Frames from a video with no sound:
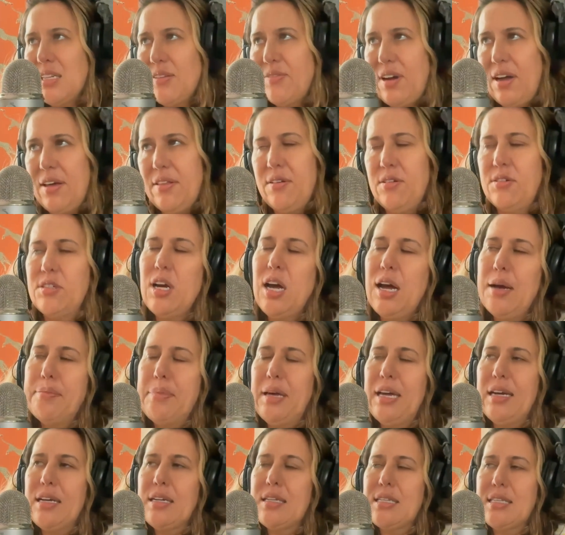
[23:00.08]
of other
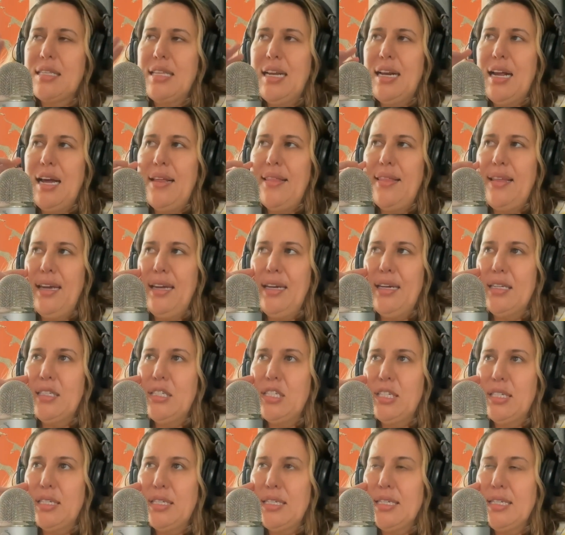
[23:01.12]
topics that I think
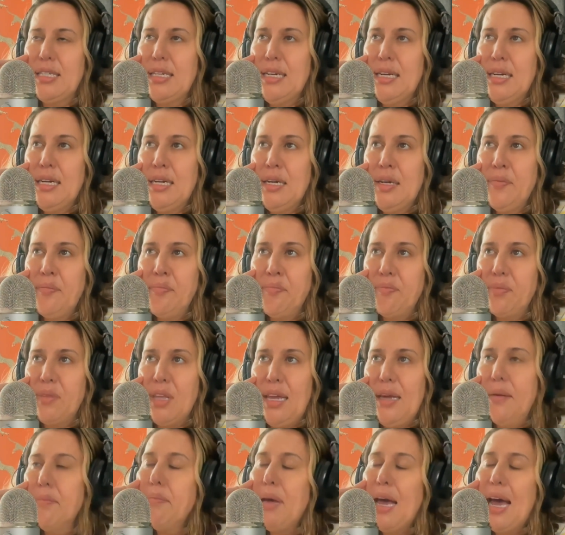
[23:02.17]
just
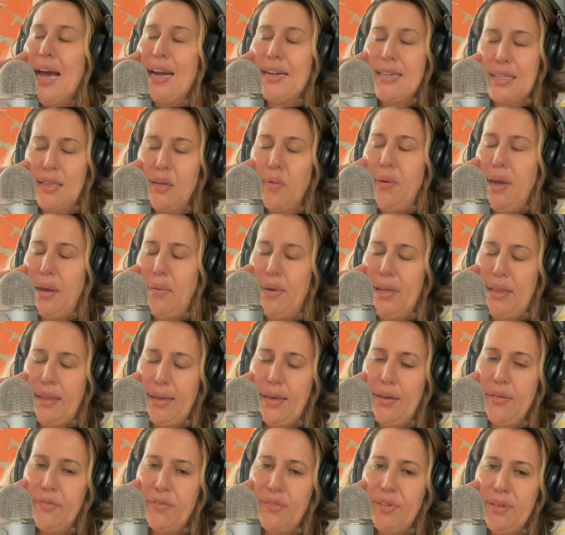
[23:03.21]
impact the way we
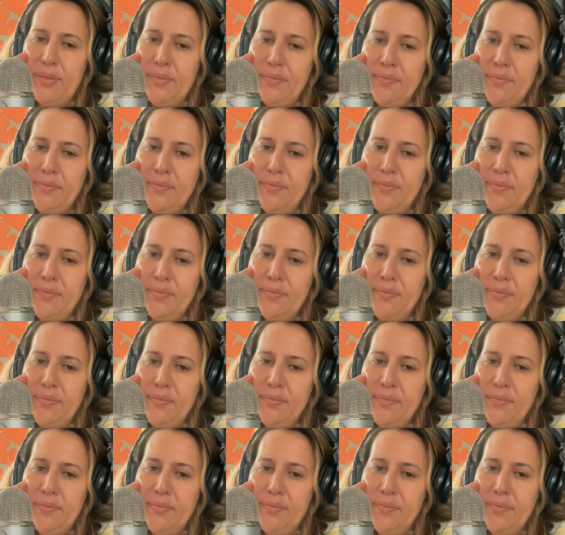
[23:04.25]
live.